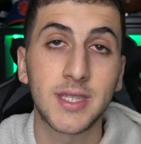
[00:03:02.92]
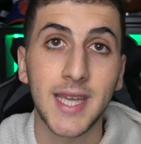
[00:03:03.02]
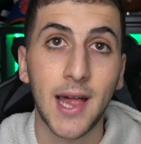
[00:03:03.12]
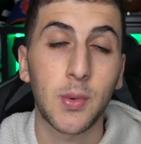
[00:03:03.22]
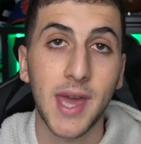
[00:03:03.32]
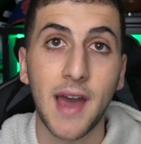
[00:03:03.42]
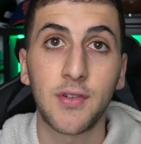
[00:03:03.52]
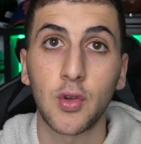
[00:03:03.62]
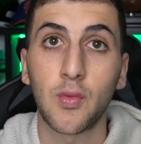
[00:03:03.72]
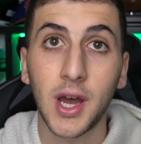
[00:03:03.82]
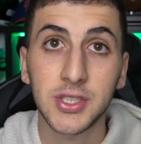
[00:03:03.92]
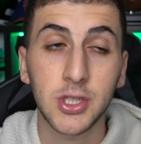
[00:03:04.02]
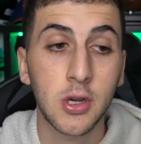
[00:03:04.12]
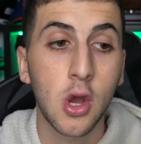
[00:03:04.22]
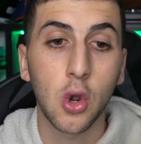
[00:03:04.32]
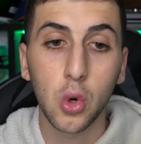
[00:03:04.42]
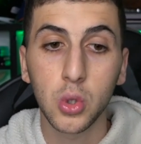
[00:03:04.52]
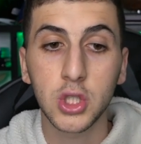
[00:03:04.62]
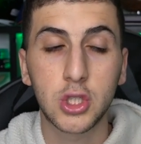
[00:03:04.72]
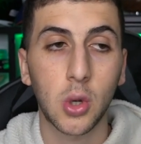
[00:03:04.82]
the talent we have on the roster.
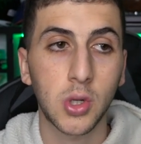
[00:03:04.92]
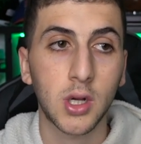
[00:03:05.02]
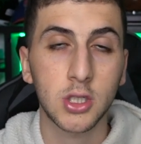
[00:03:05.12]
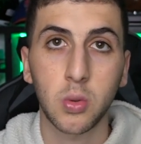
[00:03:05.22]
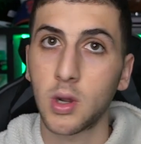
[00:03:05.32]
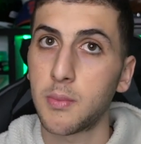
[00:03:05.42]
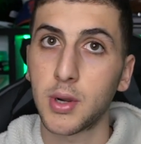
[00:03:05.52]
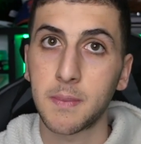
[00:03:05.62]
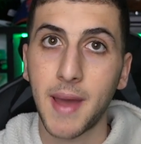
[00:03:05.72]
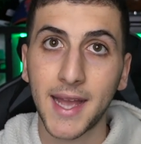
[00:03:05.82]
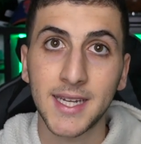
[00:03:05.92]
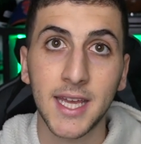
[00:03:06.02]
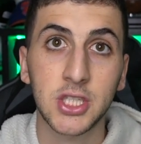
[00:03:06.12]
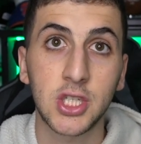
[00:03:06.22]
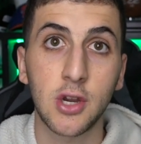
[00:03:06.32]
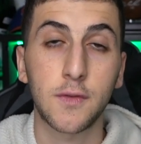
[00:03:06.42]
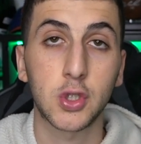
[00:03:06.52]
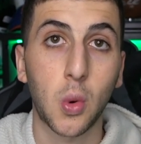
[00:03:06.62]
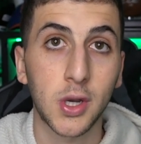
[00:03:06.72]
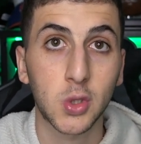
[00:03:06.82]
Who does Joe Douglas want to bring back next year for
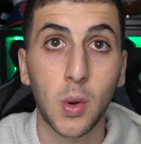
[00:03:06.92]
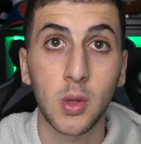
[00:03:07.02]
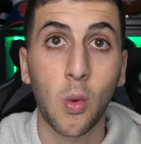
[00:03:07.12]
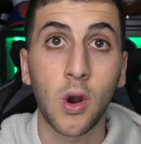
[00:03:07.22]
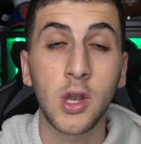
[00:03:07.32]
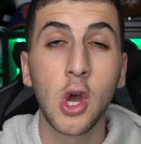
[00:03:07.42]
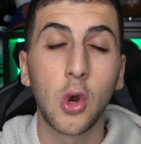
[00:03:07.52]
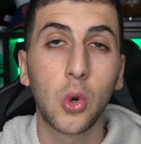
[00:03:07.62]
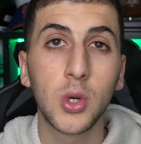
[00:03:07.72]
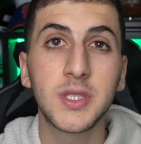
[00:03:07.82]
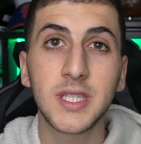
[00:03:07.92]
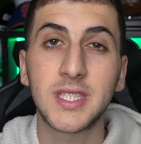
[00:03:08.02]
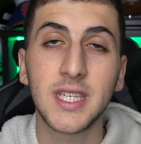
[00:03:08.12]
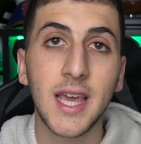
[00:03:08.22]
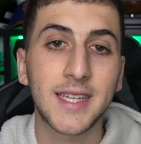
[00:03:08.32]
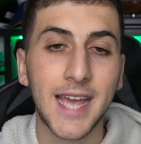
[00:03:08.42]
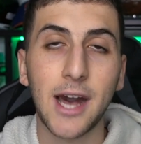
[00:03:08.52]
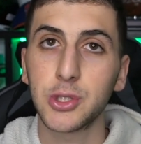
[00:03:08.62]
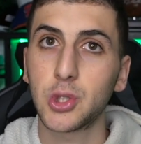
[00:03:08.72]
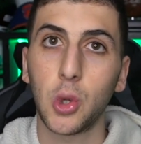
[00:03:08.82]
2021? Who does he see as
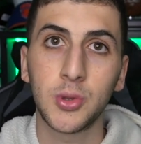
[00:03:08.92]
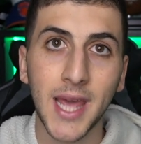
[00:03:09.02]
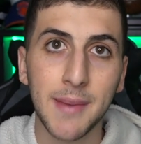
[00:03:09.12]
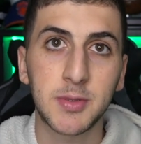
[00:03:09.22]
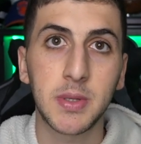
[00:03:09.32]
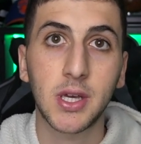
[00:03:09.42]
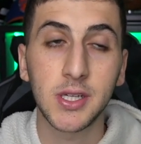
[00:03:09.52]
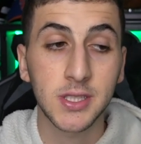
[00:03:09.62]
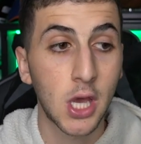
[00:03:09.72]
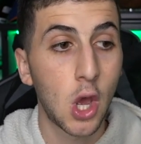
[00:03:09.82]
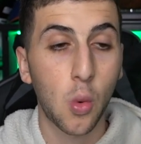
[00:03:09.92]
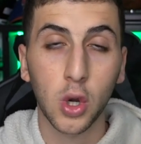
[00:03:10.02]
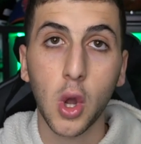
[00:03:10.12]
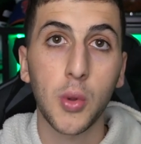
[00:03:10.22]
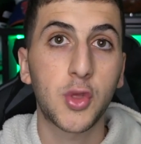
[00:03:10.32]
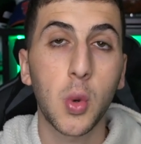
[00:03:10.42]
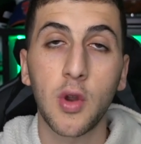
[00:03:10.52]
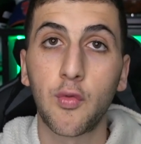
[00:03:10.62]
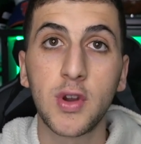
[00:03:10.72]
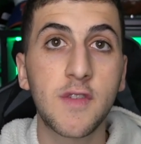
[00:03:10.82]
household names? Because we're going through
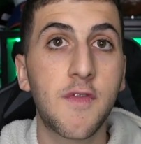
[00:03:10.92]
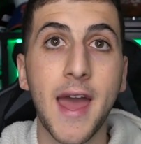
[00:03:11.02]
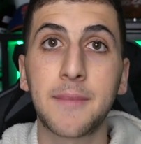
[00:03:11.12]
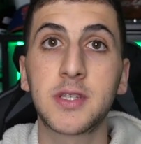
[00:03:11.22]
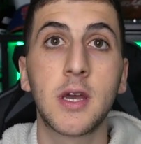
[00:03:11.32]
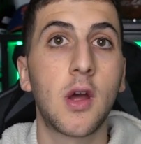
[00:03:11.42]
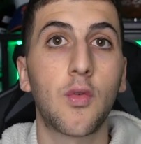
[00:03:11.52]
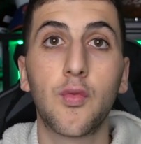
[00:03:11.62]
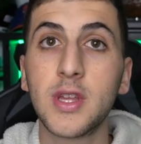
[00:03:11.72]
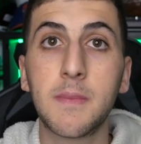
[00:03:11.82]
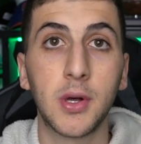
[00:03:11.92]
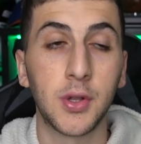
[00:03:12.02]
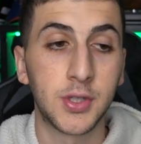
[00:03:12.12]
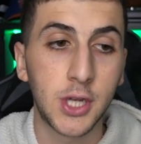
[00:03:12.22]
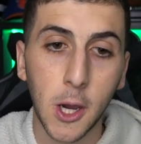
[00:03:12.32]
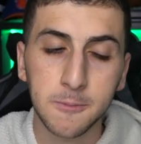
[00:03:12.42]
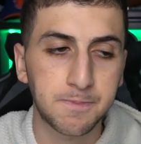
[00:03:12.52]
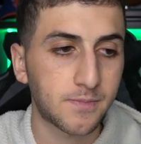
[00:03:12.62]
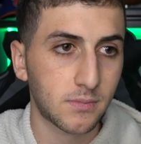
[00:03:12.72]
a revamped rebuild, you know.